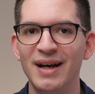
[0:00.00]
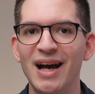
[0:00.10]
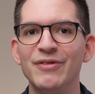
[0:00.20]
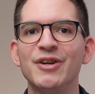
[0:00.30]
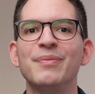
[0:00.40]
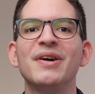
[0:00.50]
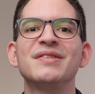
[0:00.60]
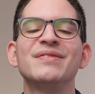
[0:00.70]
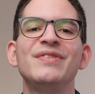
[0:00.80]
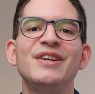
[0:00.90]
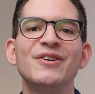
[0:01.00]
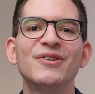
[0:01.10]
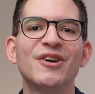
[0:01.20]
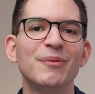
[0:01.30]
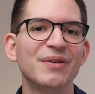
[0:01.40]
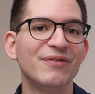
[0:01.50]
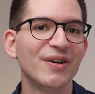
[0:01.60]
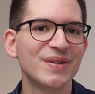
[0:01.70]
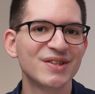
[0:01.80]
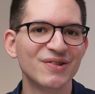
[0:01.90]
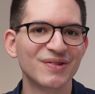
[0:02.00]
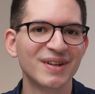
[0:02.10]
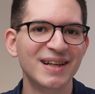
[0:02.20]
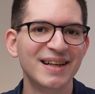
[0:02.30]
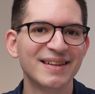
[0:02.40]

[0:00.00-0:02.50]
I have a comparison video coming very soon.